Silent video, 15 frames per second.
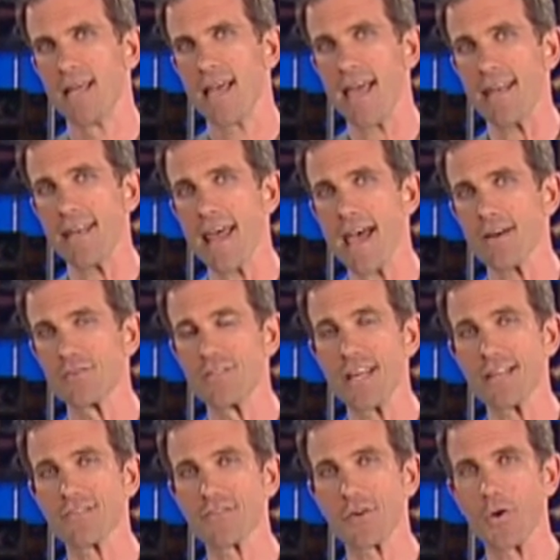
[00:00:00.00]
And now
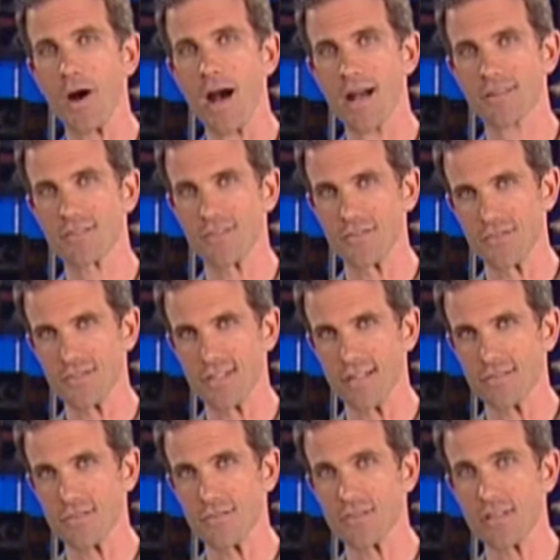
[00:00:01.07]
Denso oxygen
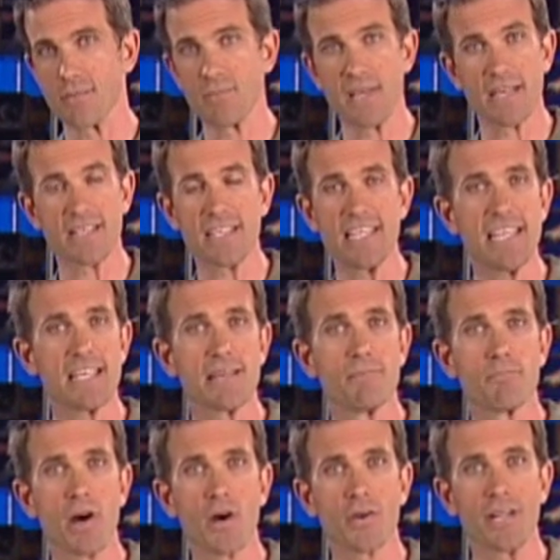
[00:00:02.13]
sensors can be a key
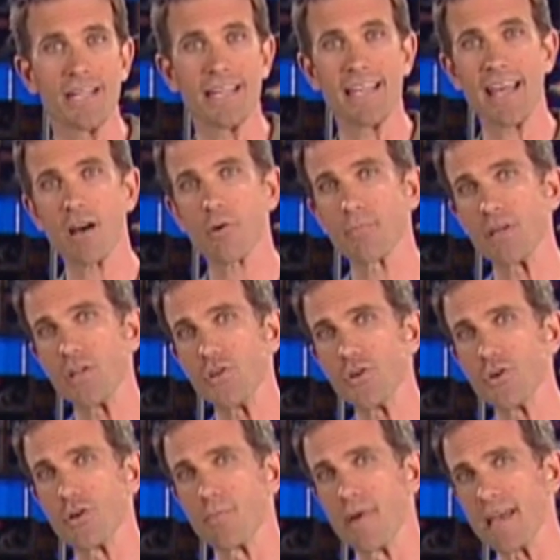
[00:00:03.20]
component in helping
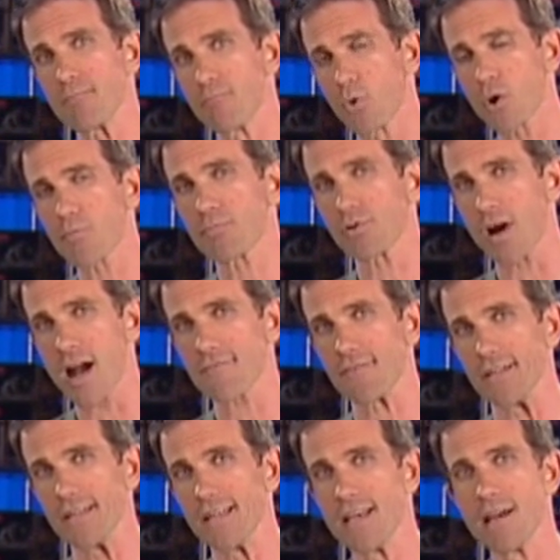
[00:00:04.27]
you to make more
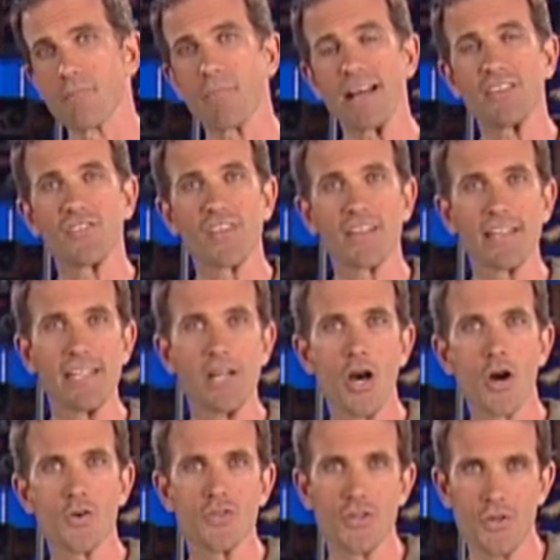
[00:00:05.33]
profit by selling
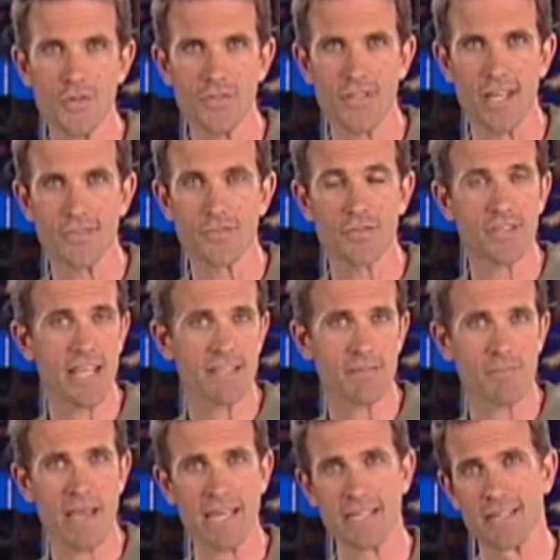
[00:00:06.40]
O2 sensors as a
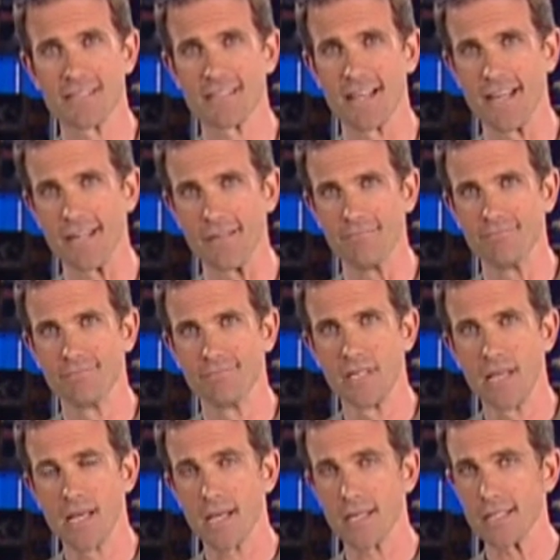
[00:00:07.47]
maintenance item.
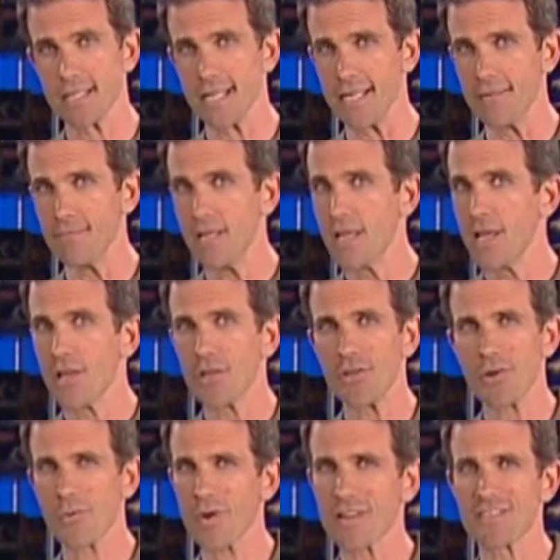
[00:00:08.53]
Again, you
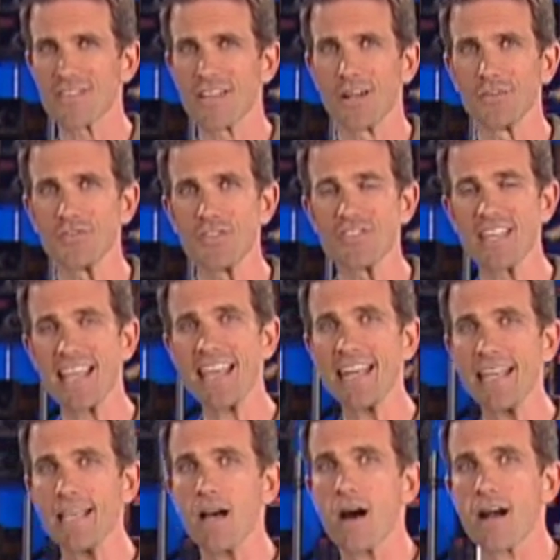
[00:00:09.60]
don't want to sell just
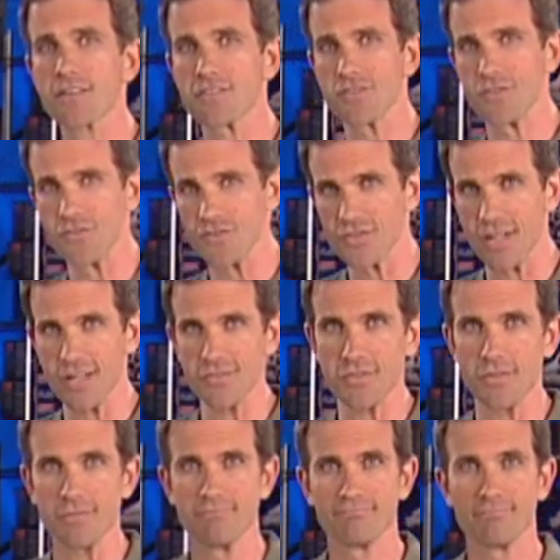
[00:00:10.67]
any oxygen sensor.
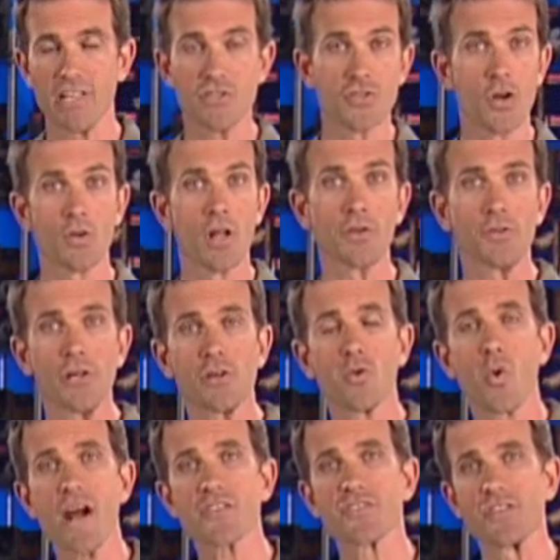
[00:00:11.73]
It's no longer a
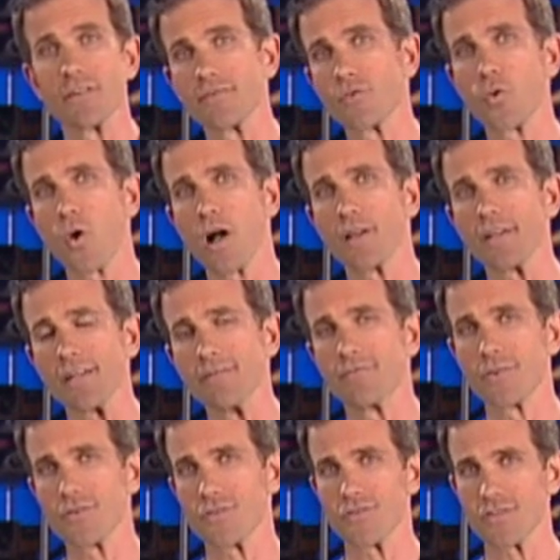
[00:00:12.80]
question of quality
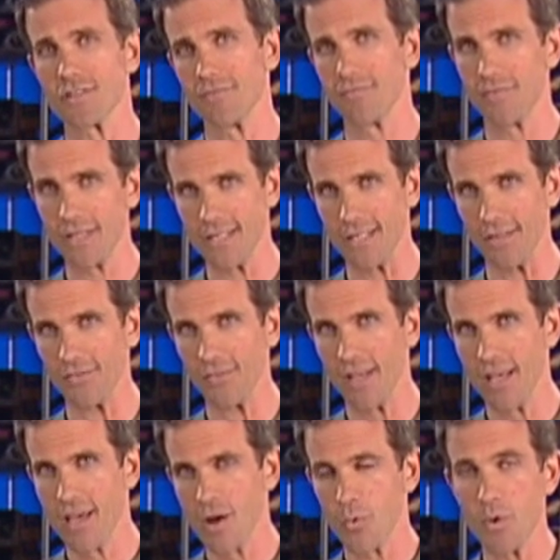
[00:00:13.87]
versus convenience.
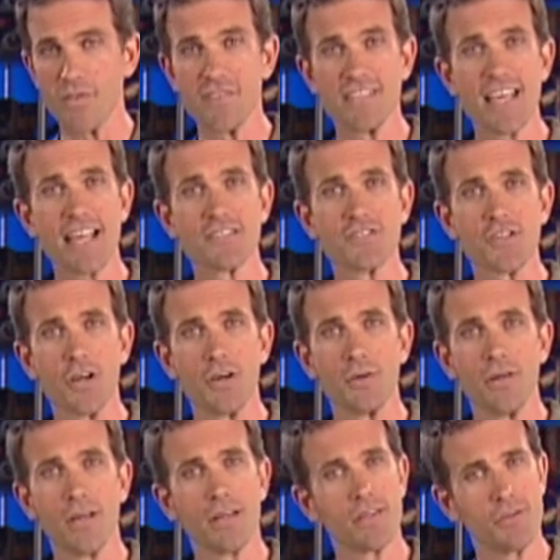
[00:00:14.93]
With Denso,
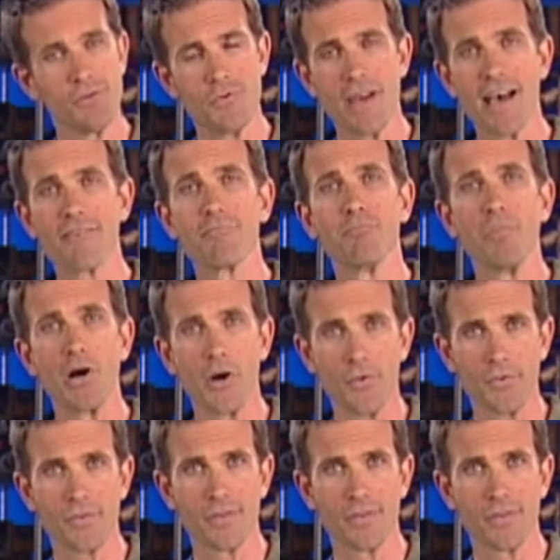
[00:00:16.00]
you have both.